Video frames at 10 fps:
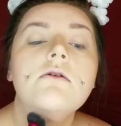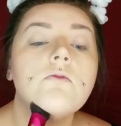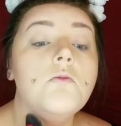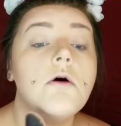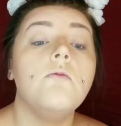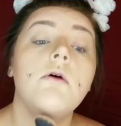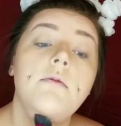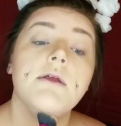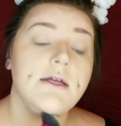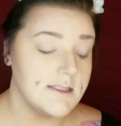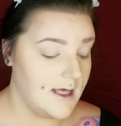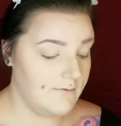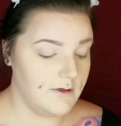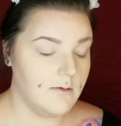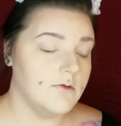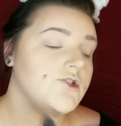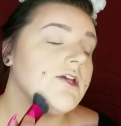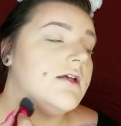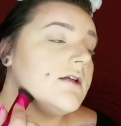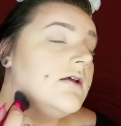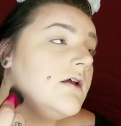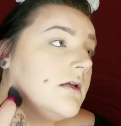Well, one, because I have a double chin,